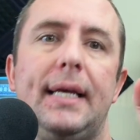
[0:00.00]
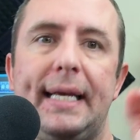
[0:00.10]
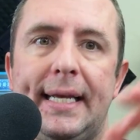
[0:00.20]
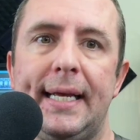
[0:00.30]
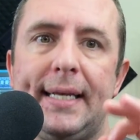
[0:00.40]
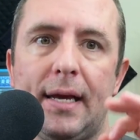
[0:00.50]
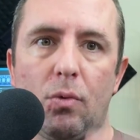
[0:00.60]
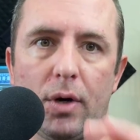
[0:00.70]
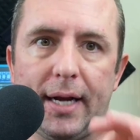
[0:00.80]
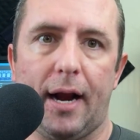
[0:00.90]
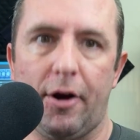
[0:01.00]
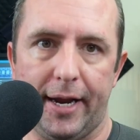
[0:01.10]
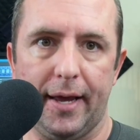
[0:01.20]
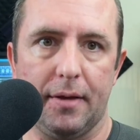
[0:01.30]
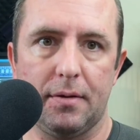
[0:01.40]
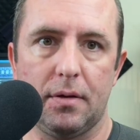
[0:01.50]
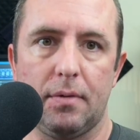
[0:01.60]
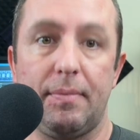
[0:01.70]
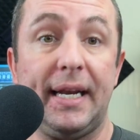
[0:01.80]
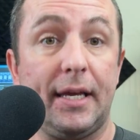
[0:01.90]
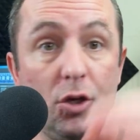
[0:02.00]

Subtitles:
in a network area, meaning